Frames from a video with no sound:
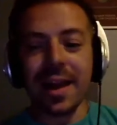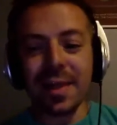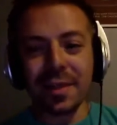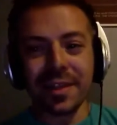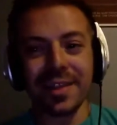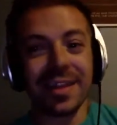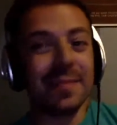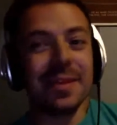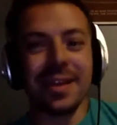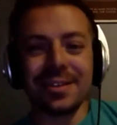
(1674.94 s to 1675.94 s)
and I thought that,
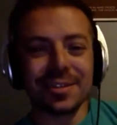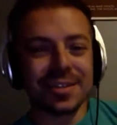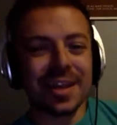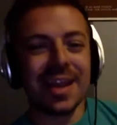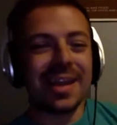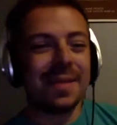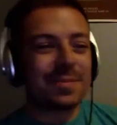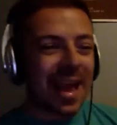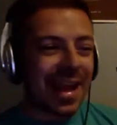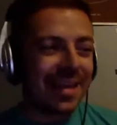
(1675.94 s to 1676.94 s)
I mean, it
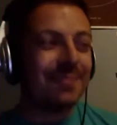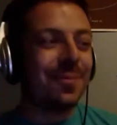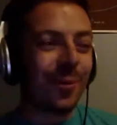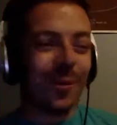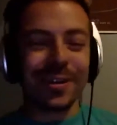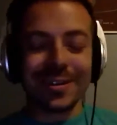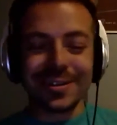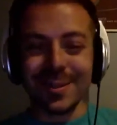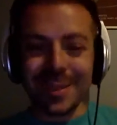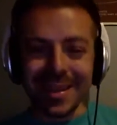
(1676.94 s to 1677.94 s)
keeps adding more
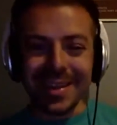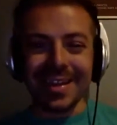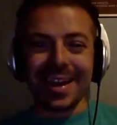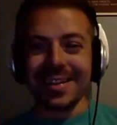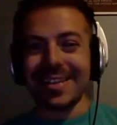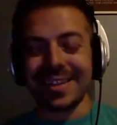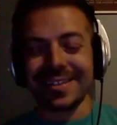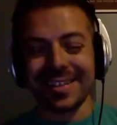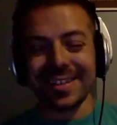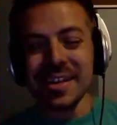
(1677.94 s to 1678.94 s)
to the
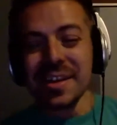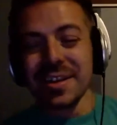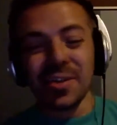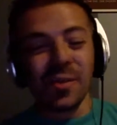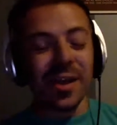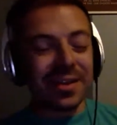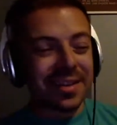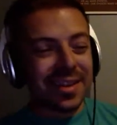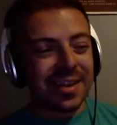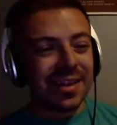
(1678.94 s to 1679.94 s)
idea, right? So
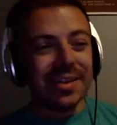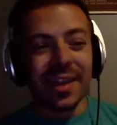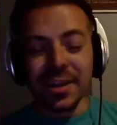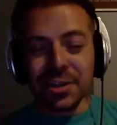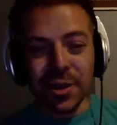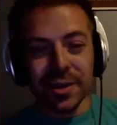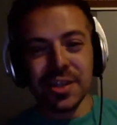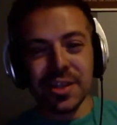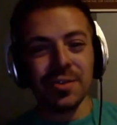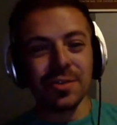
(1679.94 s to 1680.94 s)
Nitro gets
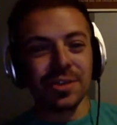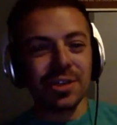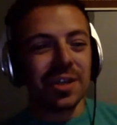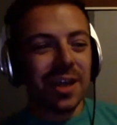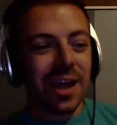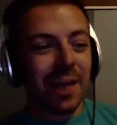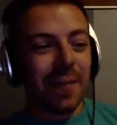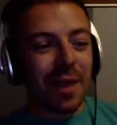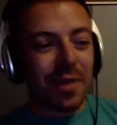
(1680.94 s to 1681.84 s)
huge. I